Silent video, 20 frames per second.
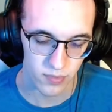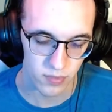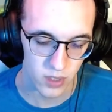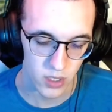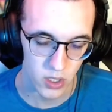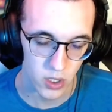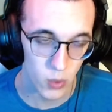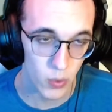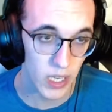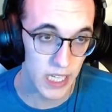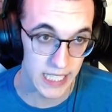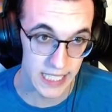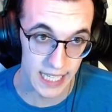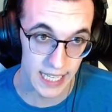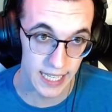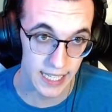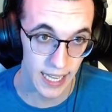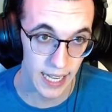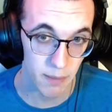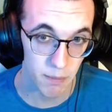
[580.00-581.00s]
So what I decided
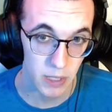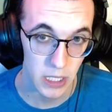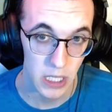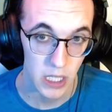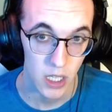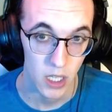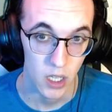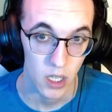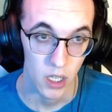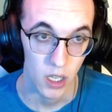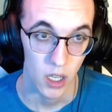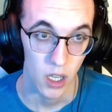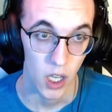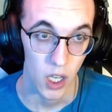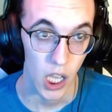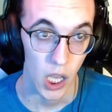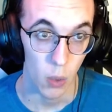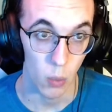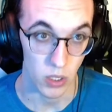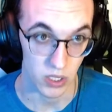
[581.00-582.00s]
to get
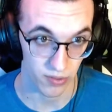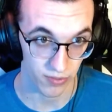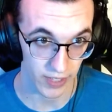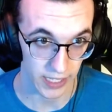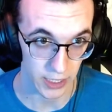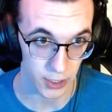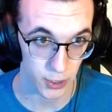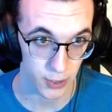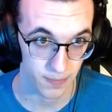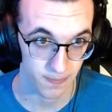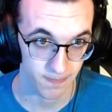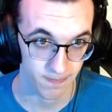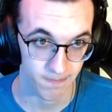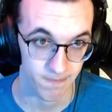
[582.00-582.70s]
was fish.